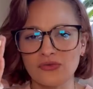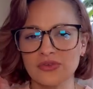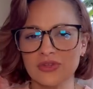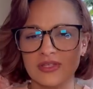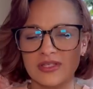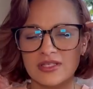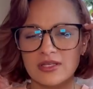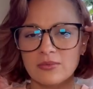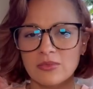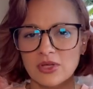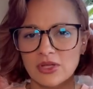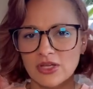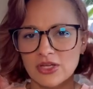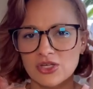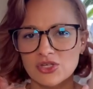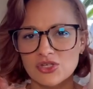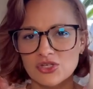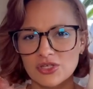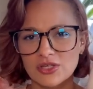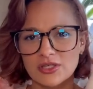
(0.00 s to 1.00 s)
the
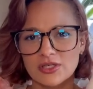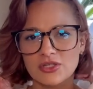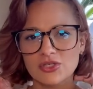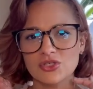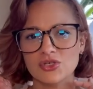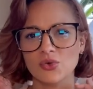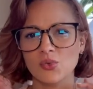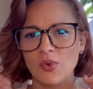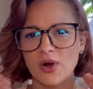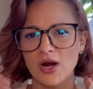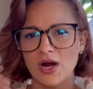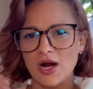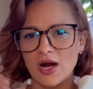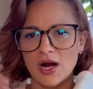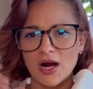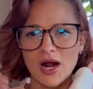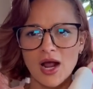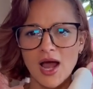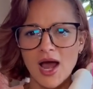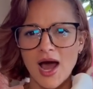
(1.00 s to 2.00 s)
simulation to
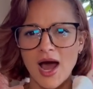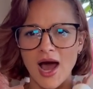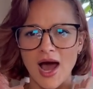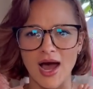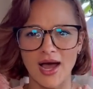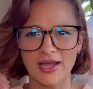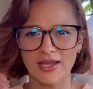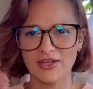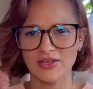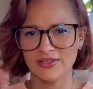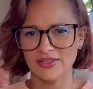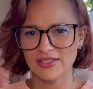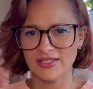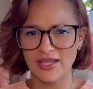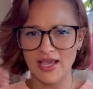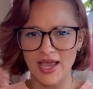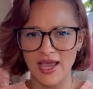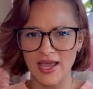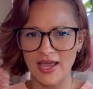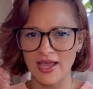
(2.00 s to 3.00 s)
where I could
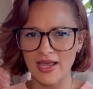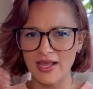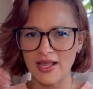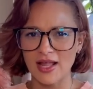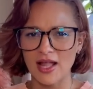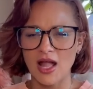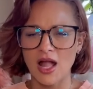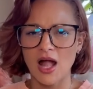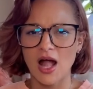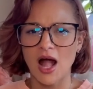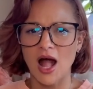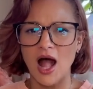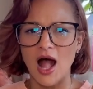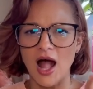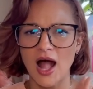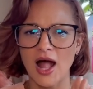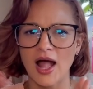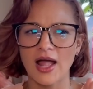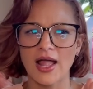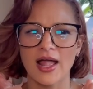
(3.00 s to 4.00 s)
say
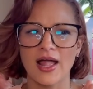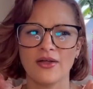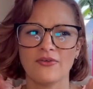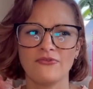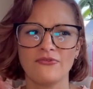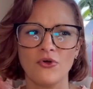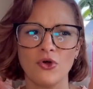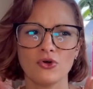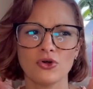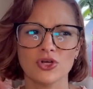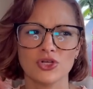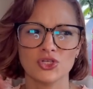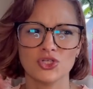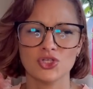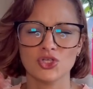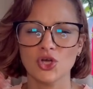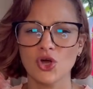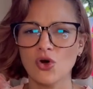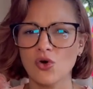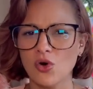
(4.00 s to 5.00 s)
I have focused
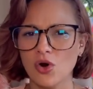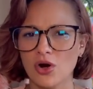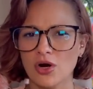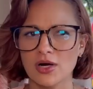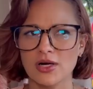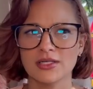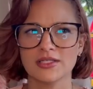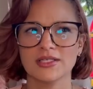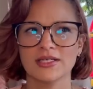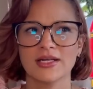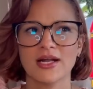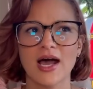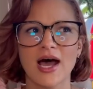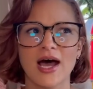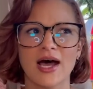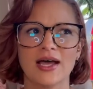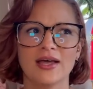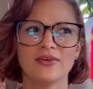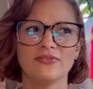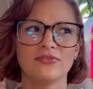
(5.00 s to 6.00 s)
so hard that
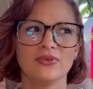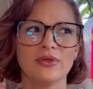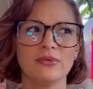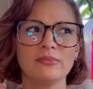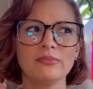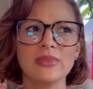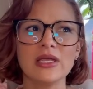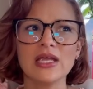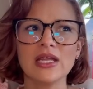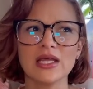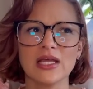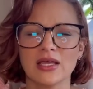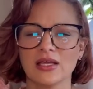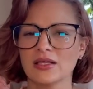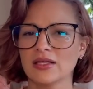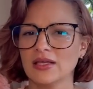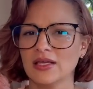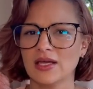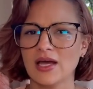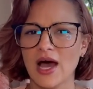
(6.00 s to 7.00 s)
I've
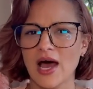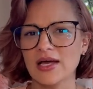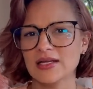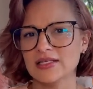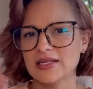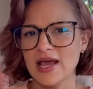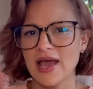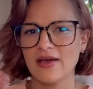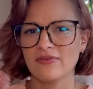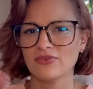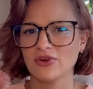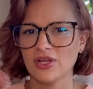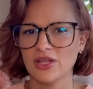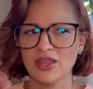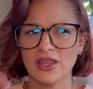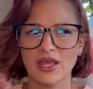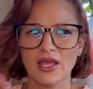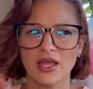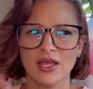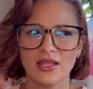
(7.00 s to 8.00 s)
immediately gotten
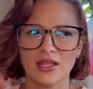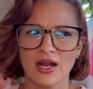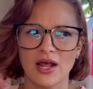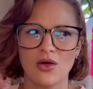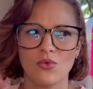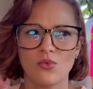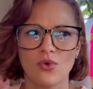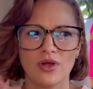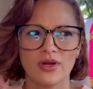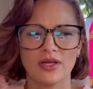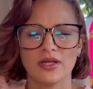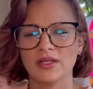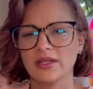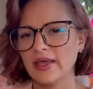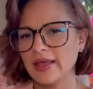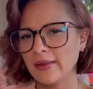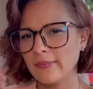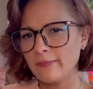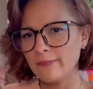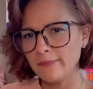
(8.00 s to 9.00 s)
everything that I wanted,
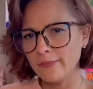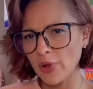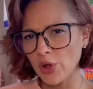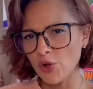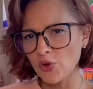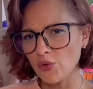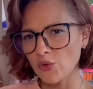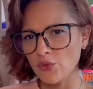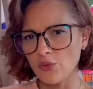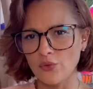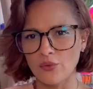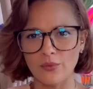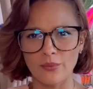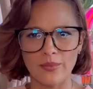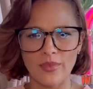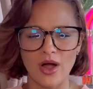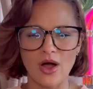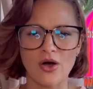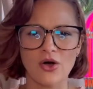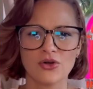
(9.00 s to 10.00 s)
like boom,
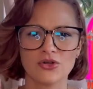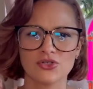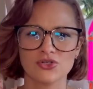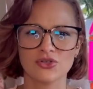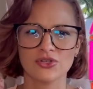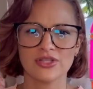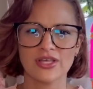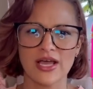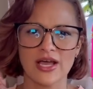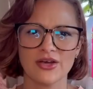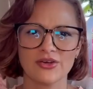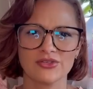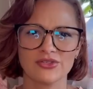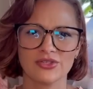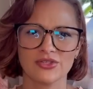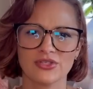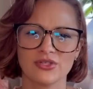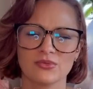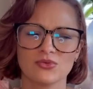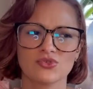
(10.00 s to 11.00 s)

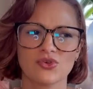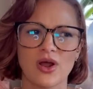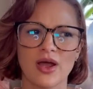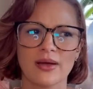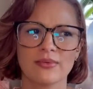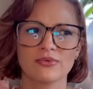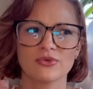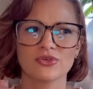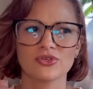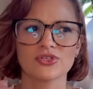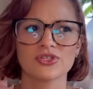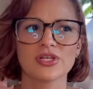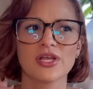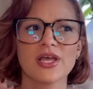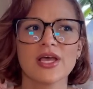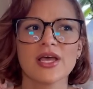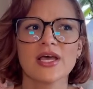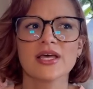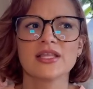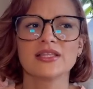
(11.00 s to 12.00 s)
100,000 subscribers.
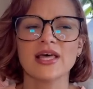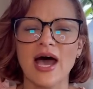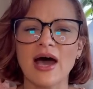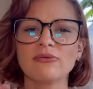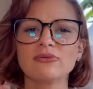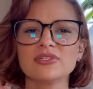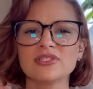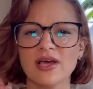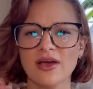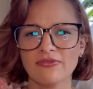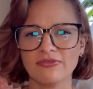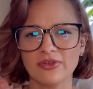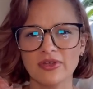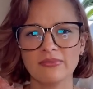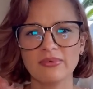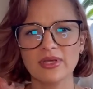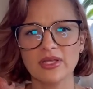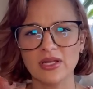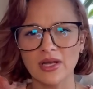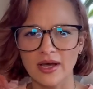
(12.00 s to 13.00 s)
That would definitely
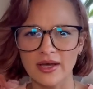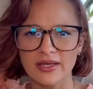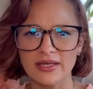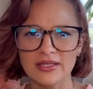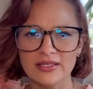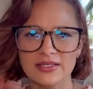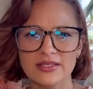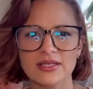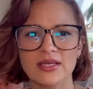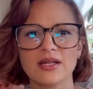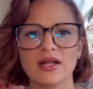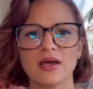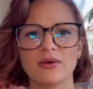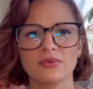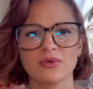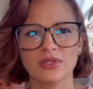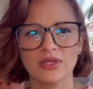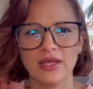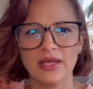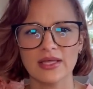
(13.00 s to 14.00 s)
be nice, and I
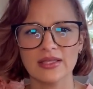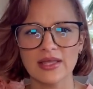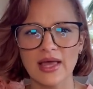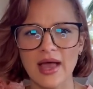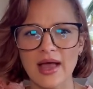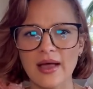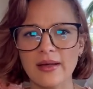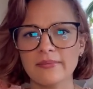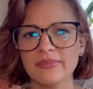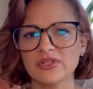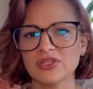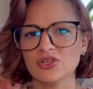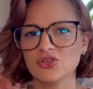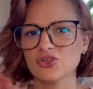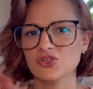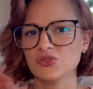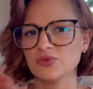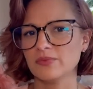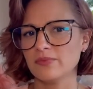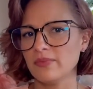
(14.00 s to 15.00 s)
would like that, but
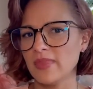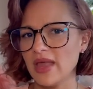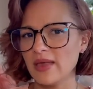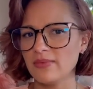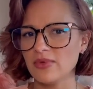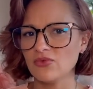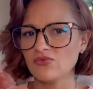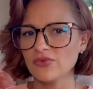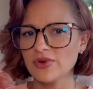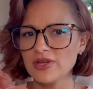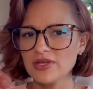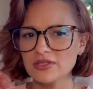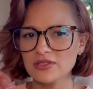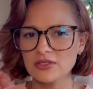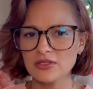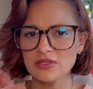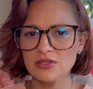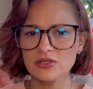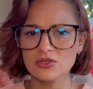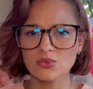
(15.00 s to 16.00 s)
there's maybe
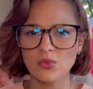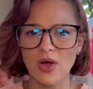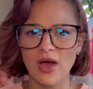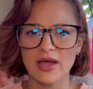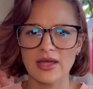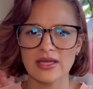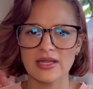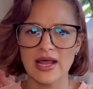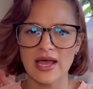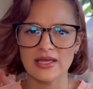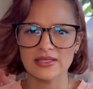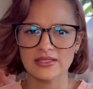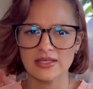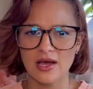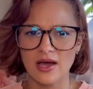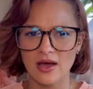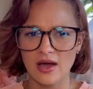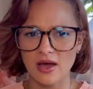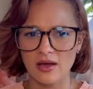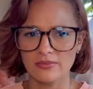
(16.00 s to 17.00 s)
reasons why it has
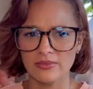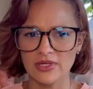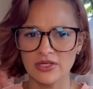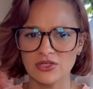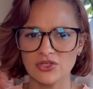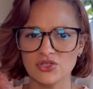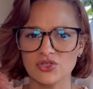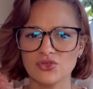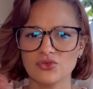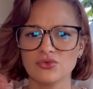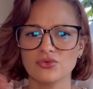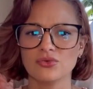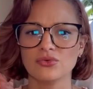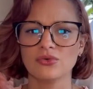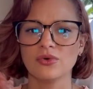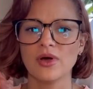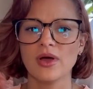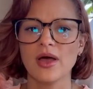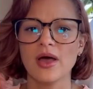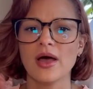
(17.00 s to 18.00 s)
not come
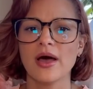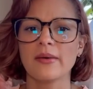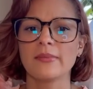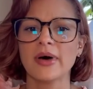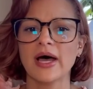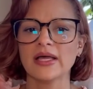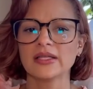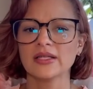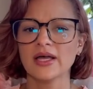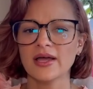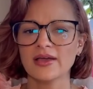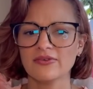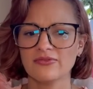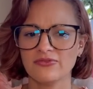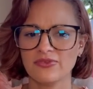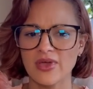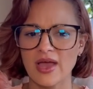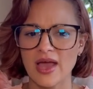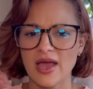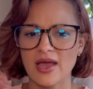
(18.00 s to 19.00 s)
into my
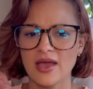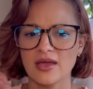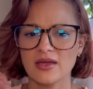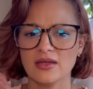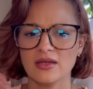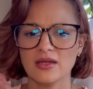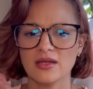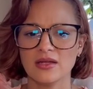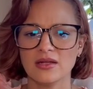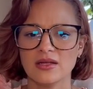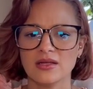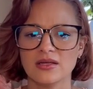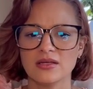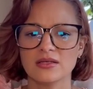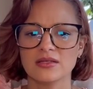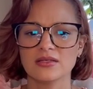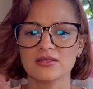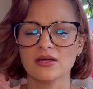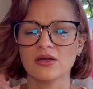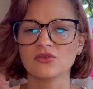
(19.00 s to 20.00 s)
life yet. It
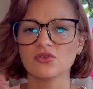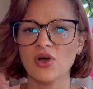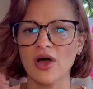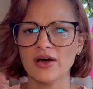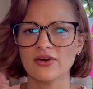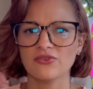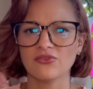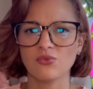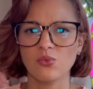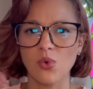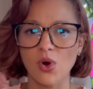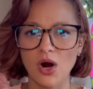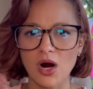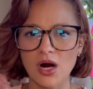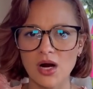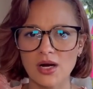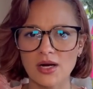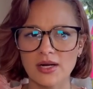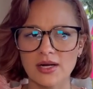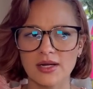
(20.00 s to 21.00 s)
is a lot of
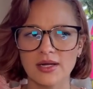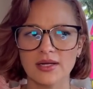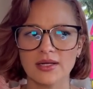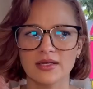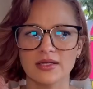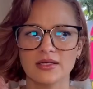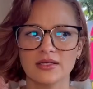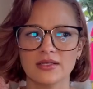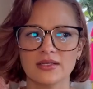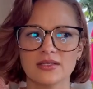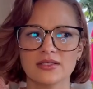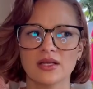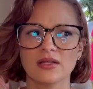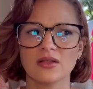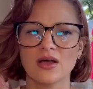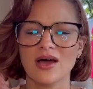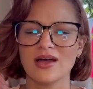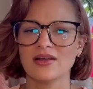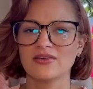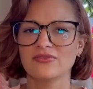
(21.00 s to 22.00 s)
work. It is a
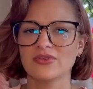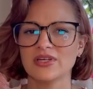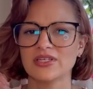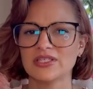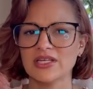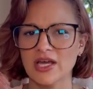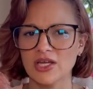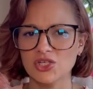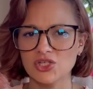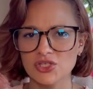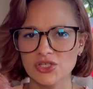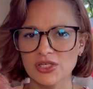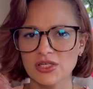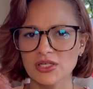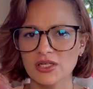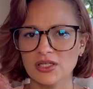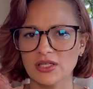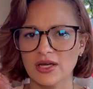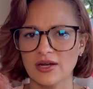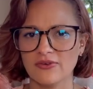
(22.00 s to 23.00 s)
lot of
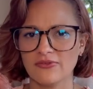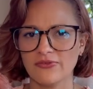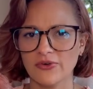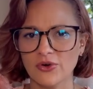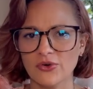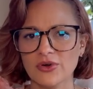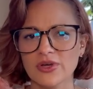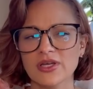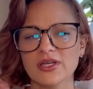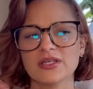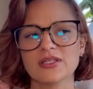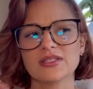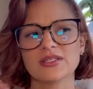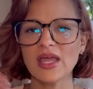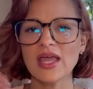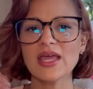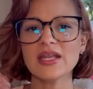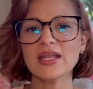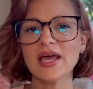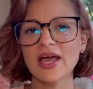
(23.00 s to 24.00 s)
attention, a lot of focus,
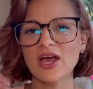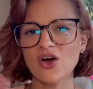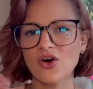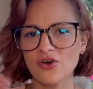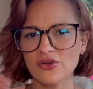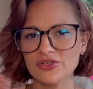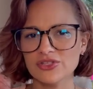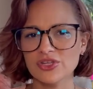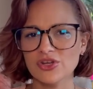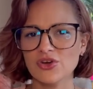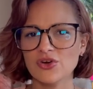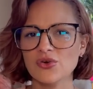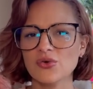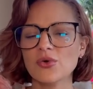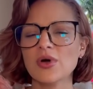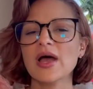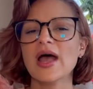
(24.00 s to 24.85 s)
and I also